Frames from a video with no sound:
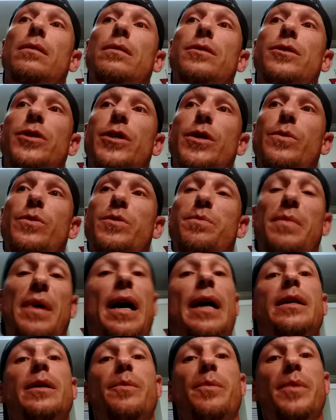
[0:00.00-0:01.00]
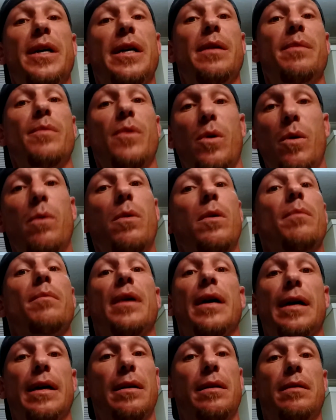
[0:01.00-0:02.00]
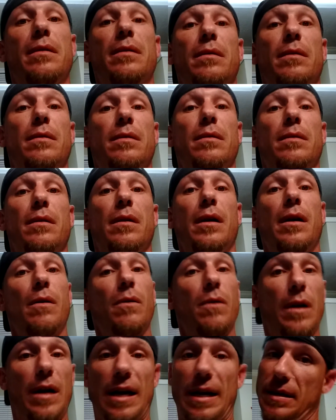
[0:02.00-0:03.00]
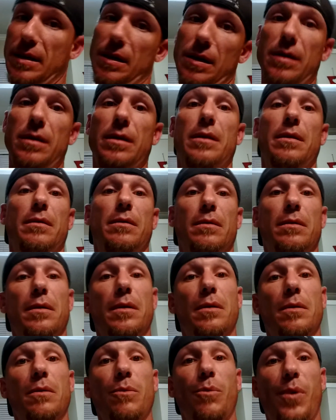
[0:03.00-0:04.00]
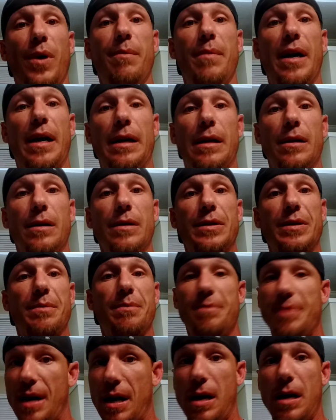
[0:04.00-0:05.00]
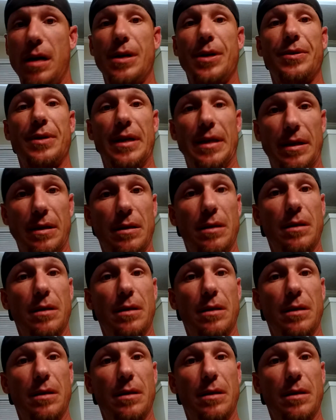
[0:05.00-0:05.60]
She was my Demi Moore, man. I ain't gonna lie to you. We made us some pottery.